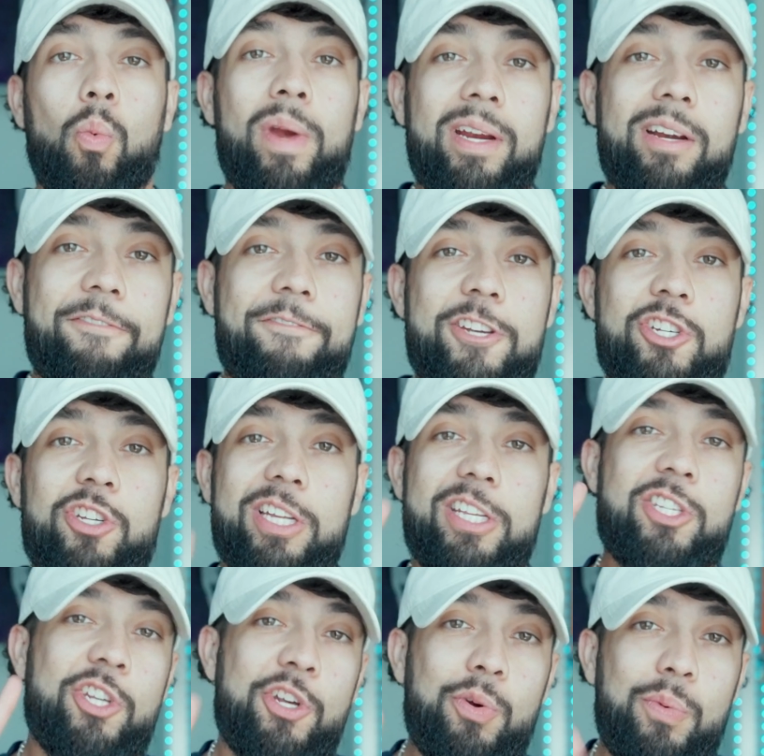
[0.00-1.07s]
We are officially
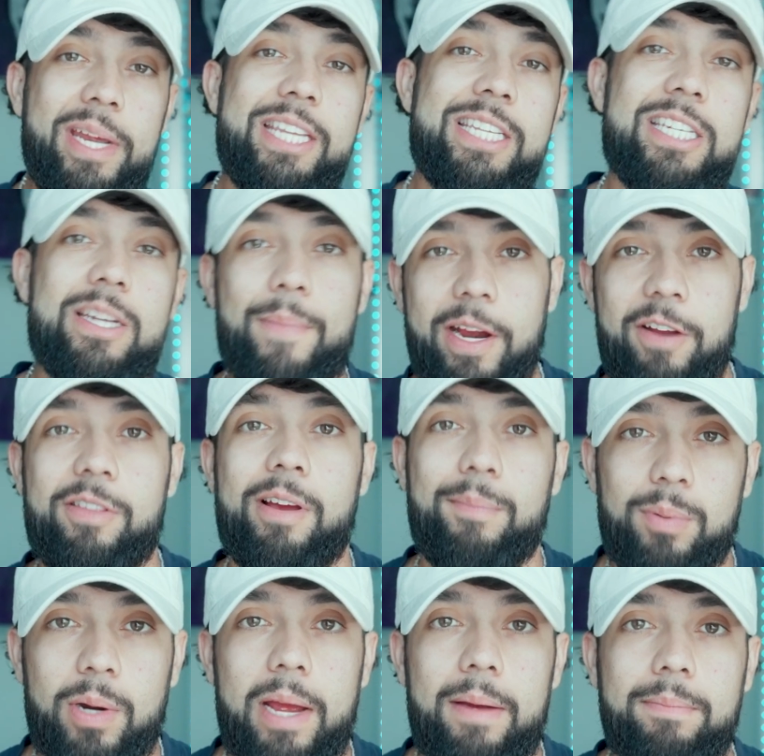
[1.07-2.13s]
2 weeks into marathon prep.